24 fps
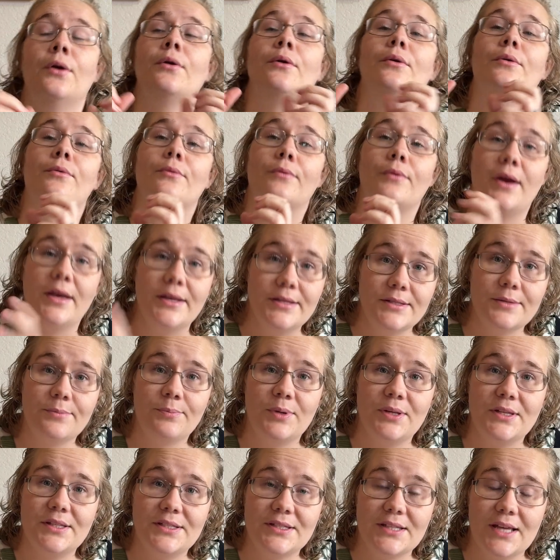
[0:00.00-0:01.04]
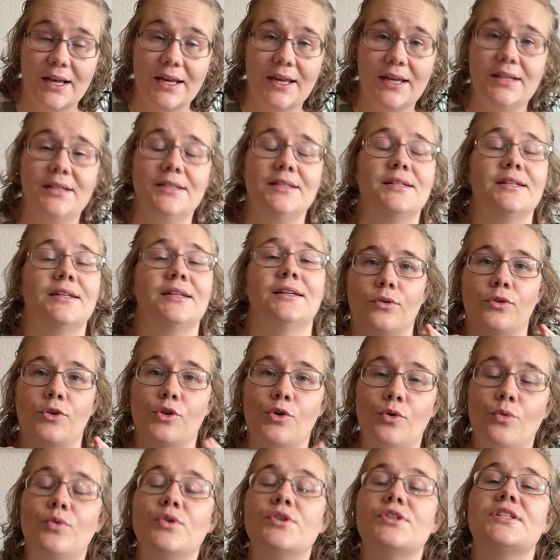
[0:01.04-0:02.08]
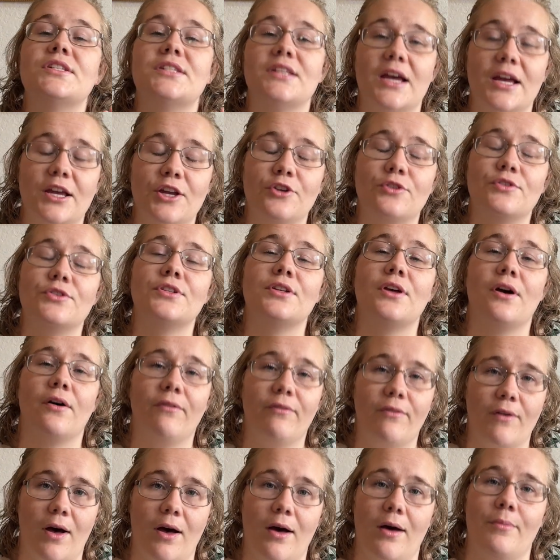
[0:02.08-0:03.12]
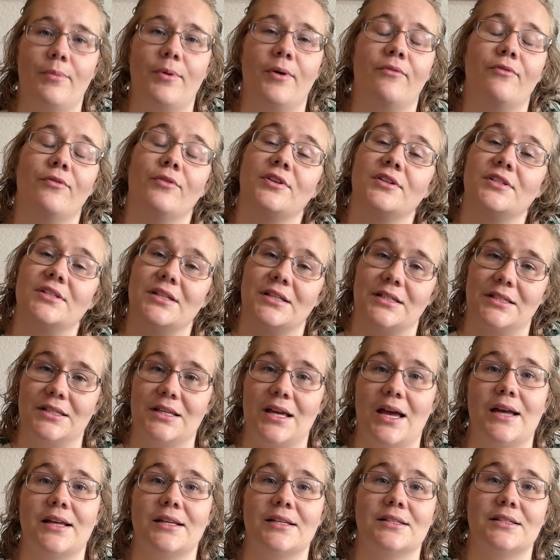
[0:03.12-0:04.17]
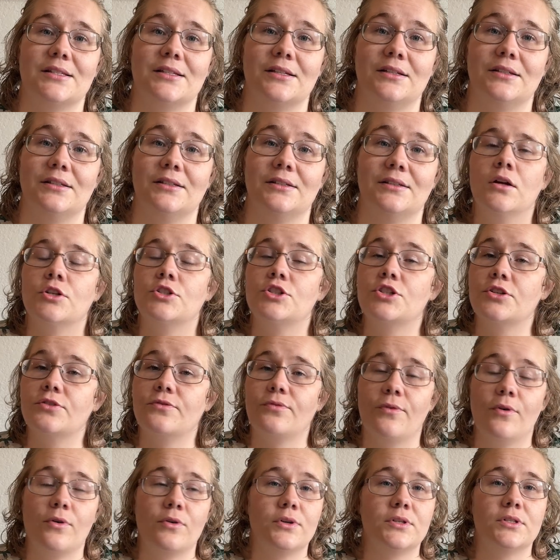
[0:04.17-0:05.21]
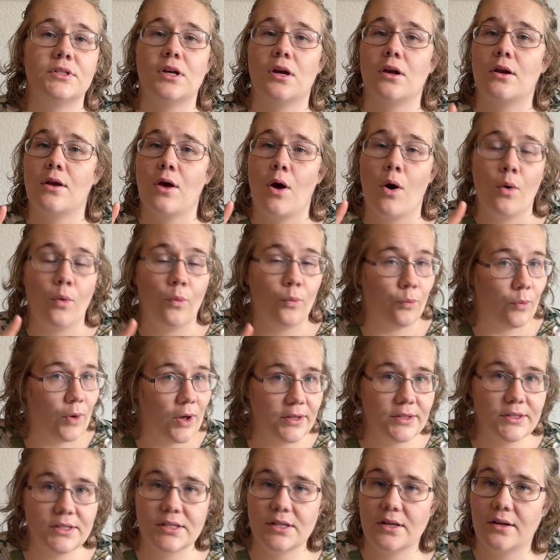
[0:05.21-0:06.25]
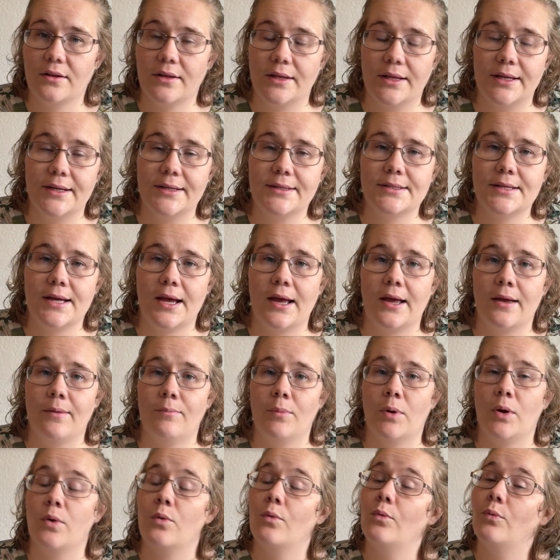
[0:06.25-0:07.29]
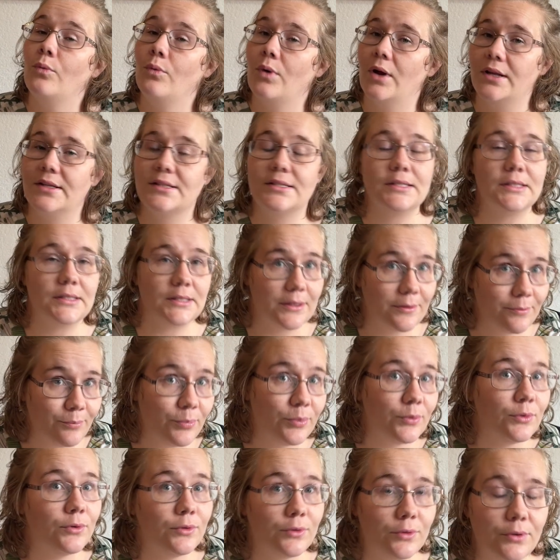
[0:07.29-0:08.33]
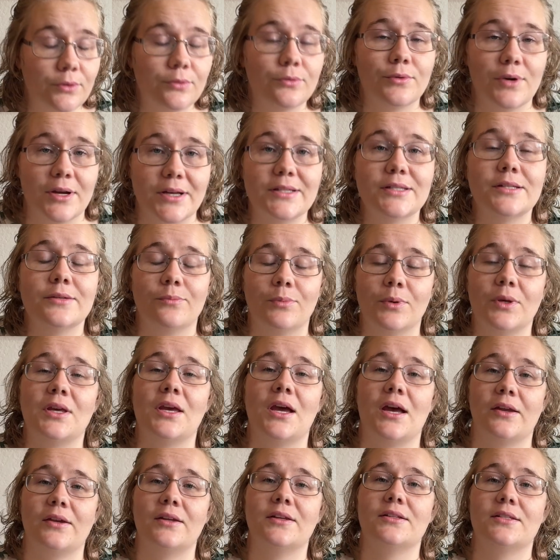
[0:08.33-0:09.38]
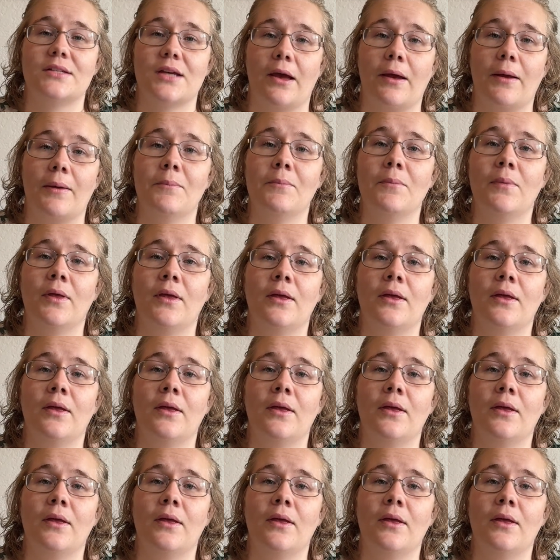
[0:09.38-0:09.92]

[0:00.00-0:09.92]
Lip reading: recipe second, you will set yourself up for success. Just focus on one skill at a time, one simple recipe at a time,